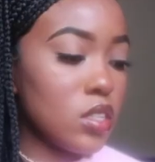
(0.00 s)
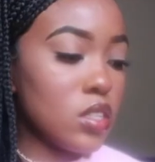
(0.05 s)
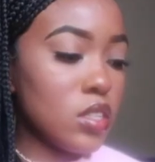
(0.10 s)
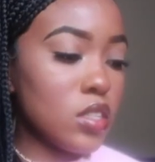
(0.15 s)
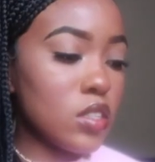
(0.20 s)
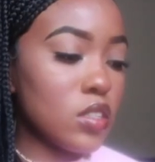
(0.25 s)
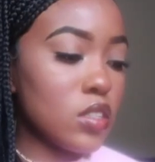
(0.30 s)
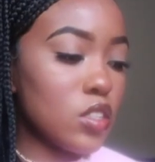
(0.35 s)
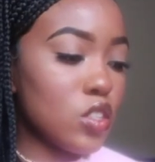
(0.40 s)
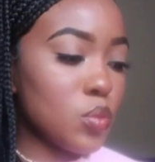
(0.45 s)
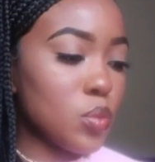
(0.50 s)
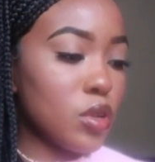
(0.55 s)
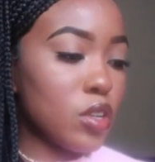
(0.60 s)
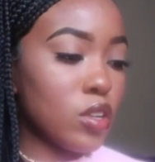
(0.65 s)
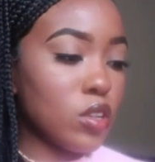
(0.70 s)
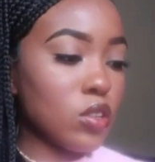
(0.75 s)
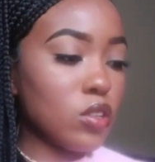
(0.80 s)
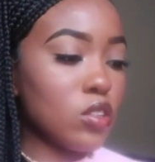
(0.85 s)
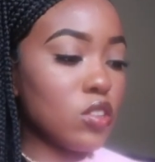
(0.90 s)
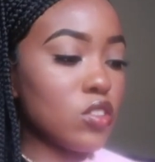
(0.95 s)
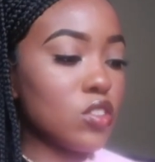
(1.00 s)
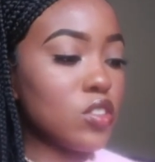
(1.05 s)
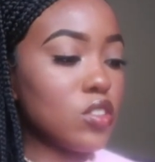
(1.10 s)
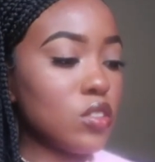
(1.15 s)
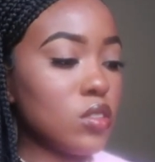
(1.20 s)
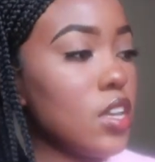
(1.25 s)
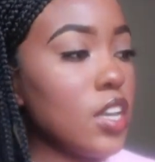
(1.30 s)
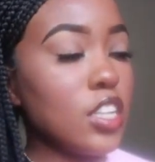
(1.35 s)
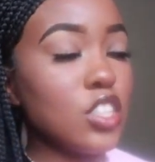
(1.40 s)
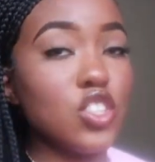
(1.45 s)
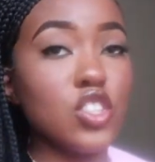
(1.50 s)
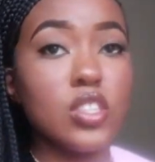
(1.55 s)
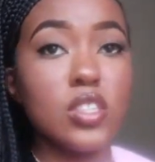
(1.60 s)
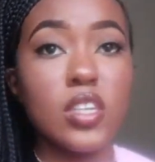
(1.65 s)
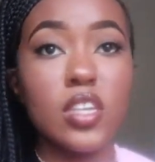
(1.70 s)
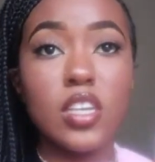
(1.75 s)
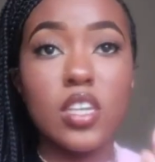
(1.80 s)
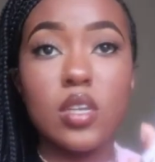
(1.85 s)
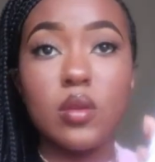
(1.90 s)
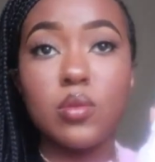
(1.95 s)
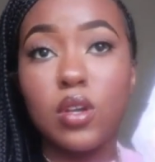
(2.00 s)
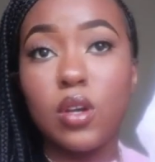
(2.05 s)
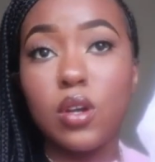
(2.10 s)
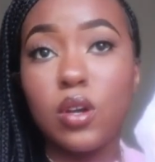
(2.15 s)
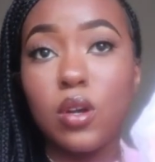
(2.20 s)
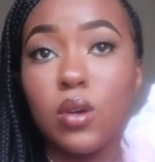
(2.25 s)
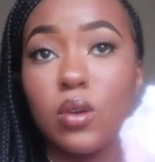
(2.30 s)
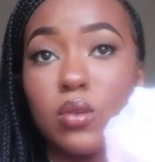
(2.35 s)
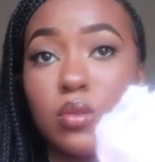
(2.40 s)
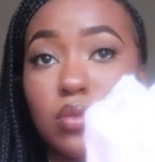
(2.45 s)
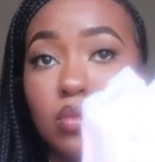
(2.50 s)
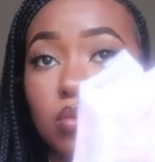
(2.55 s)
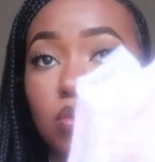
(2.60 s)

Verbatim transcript: is this purse. It actually came all